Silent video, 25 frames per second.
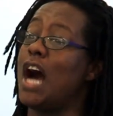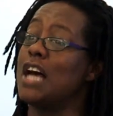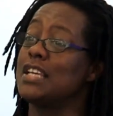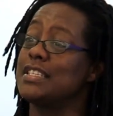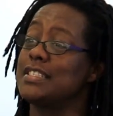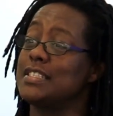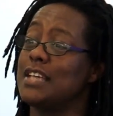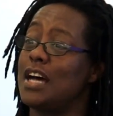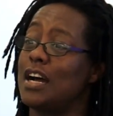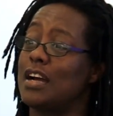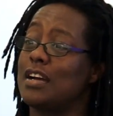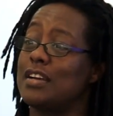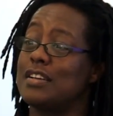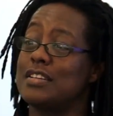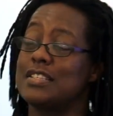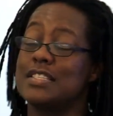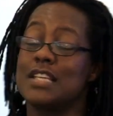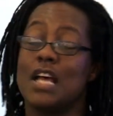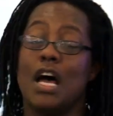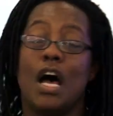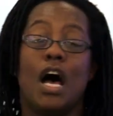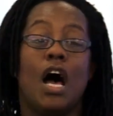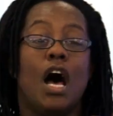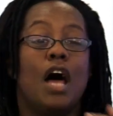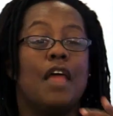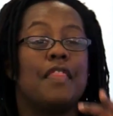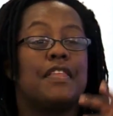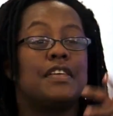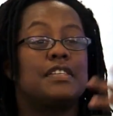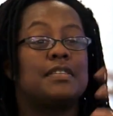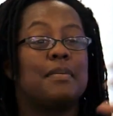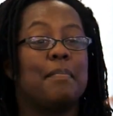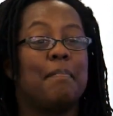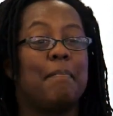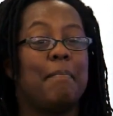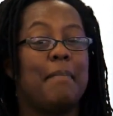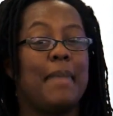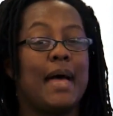Suckers. This
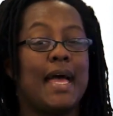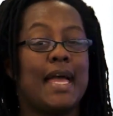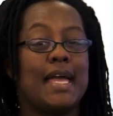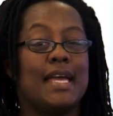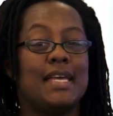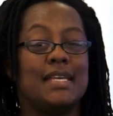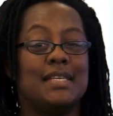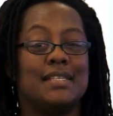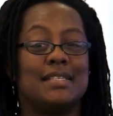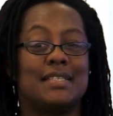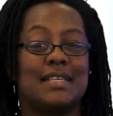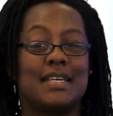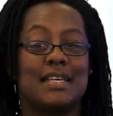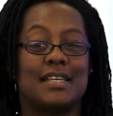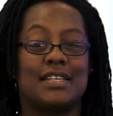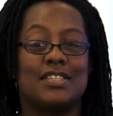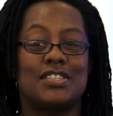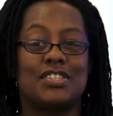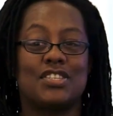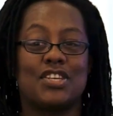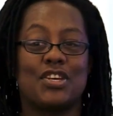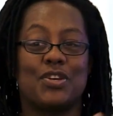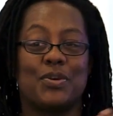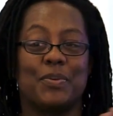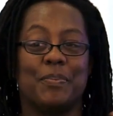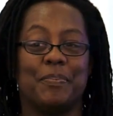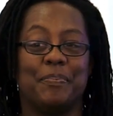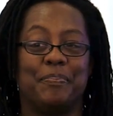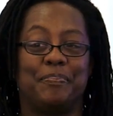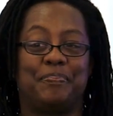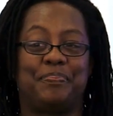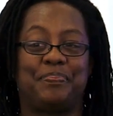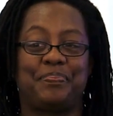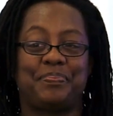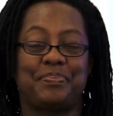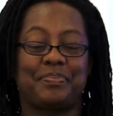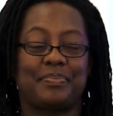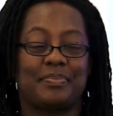amazing soup.
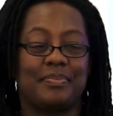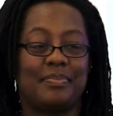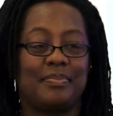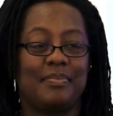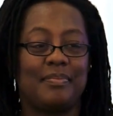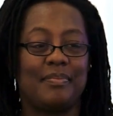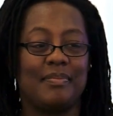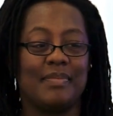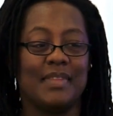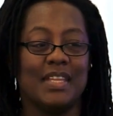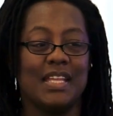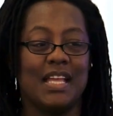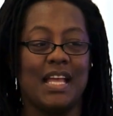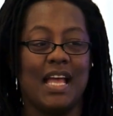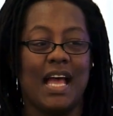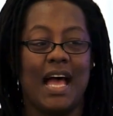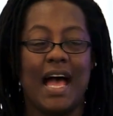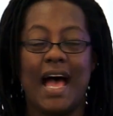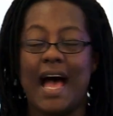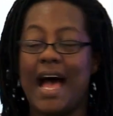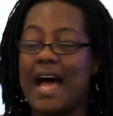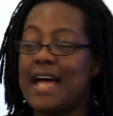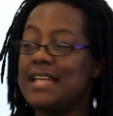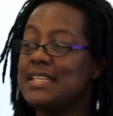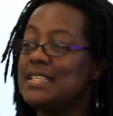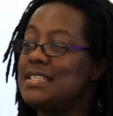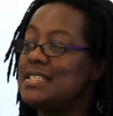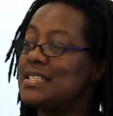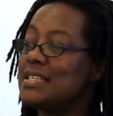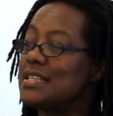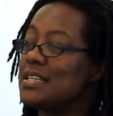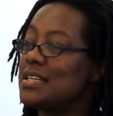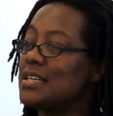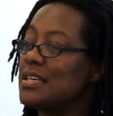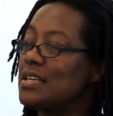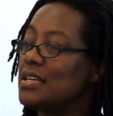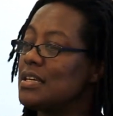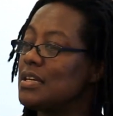And
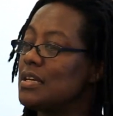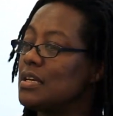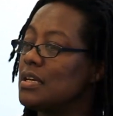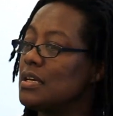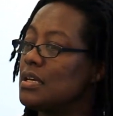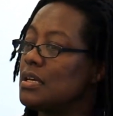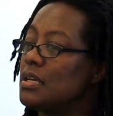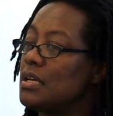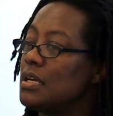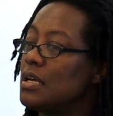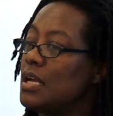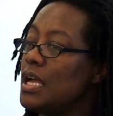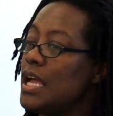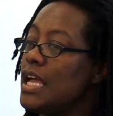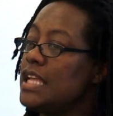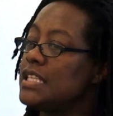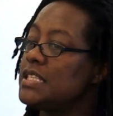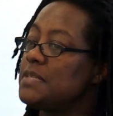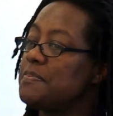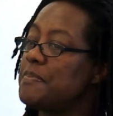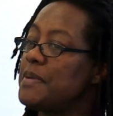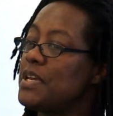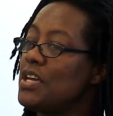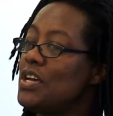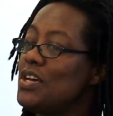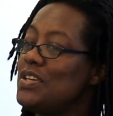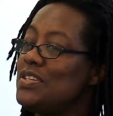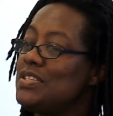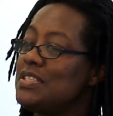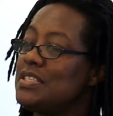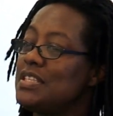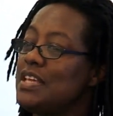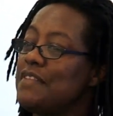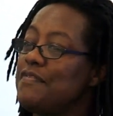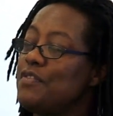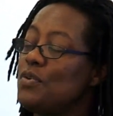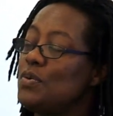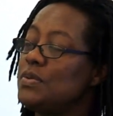it's because
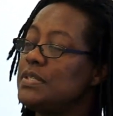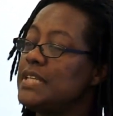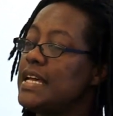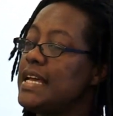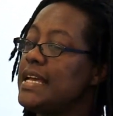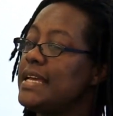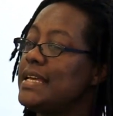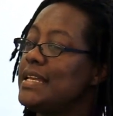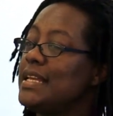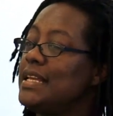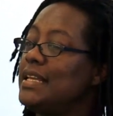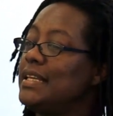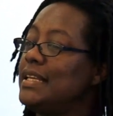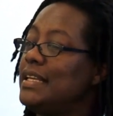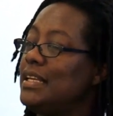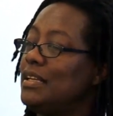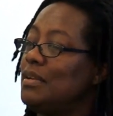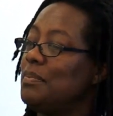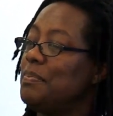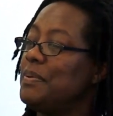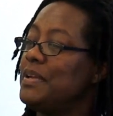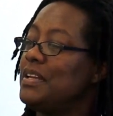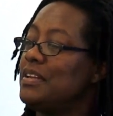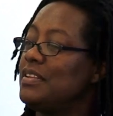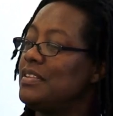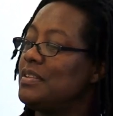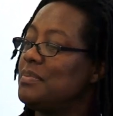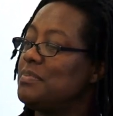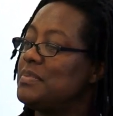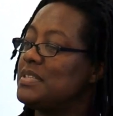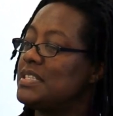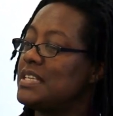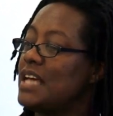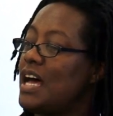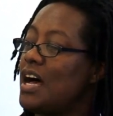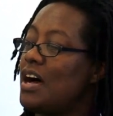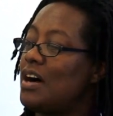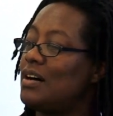they've all taken a little bit of
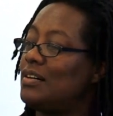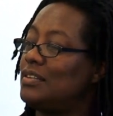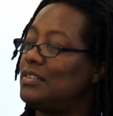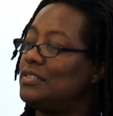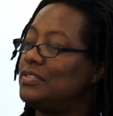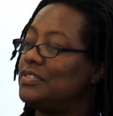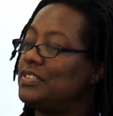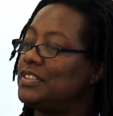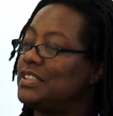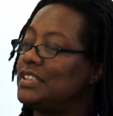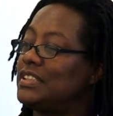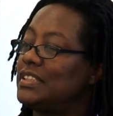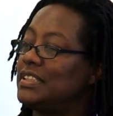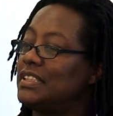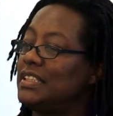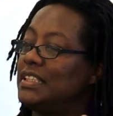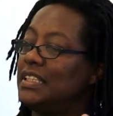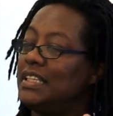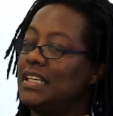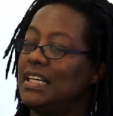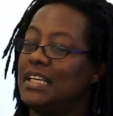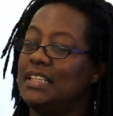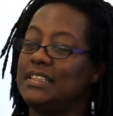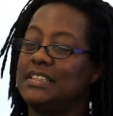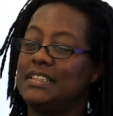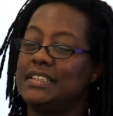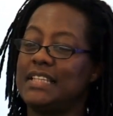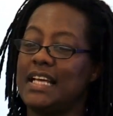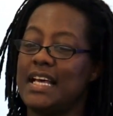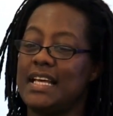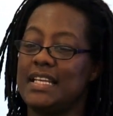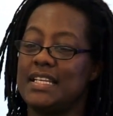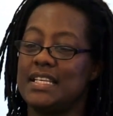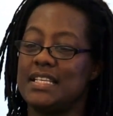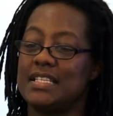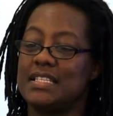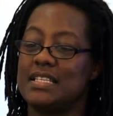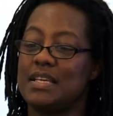themselves and
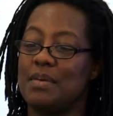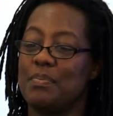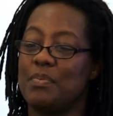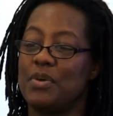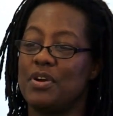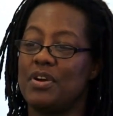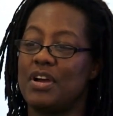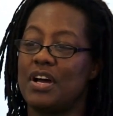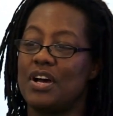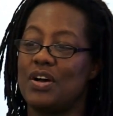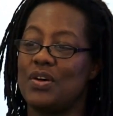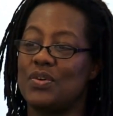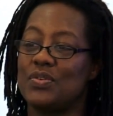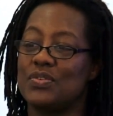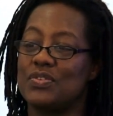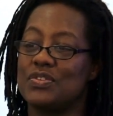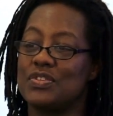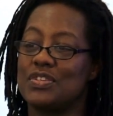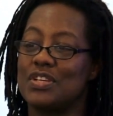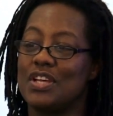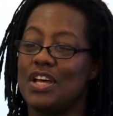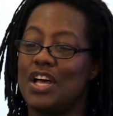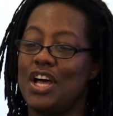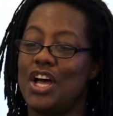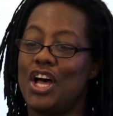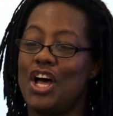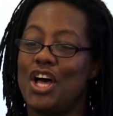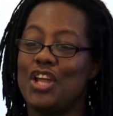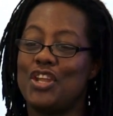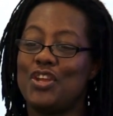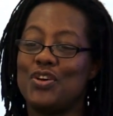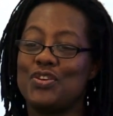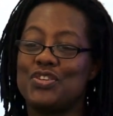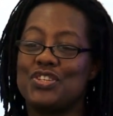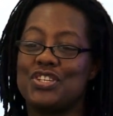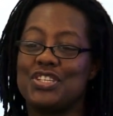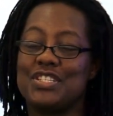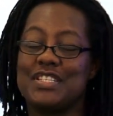shared it somewhere else,
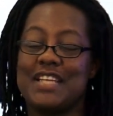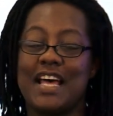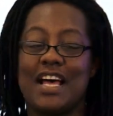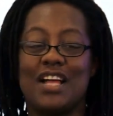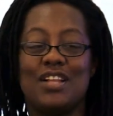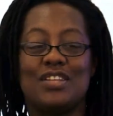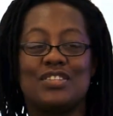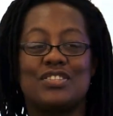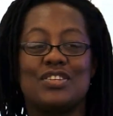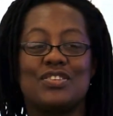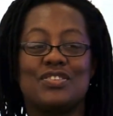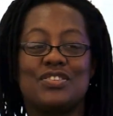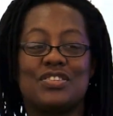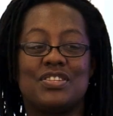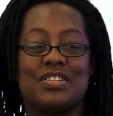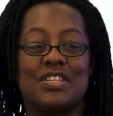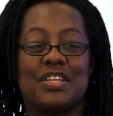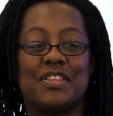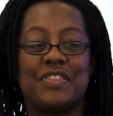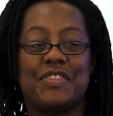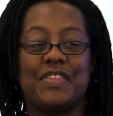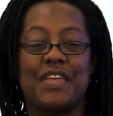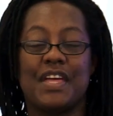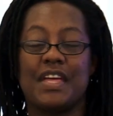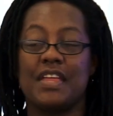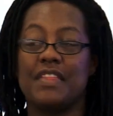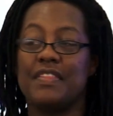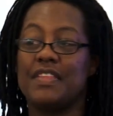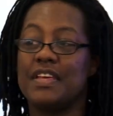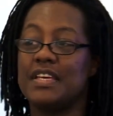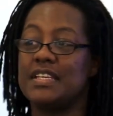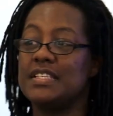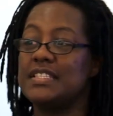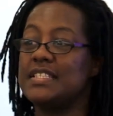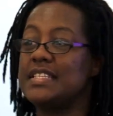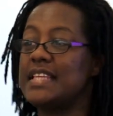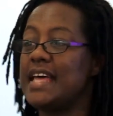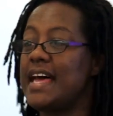not just held on to the thing that
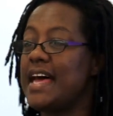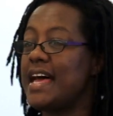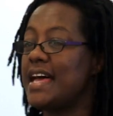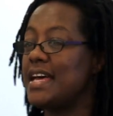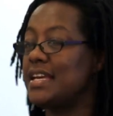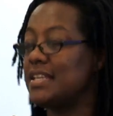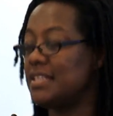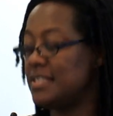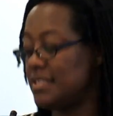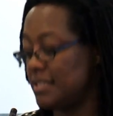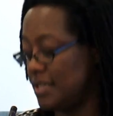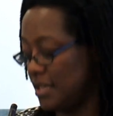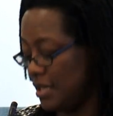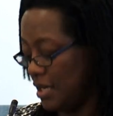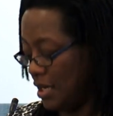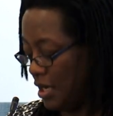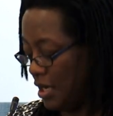is theirs.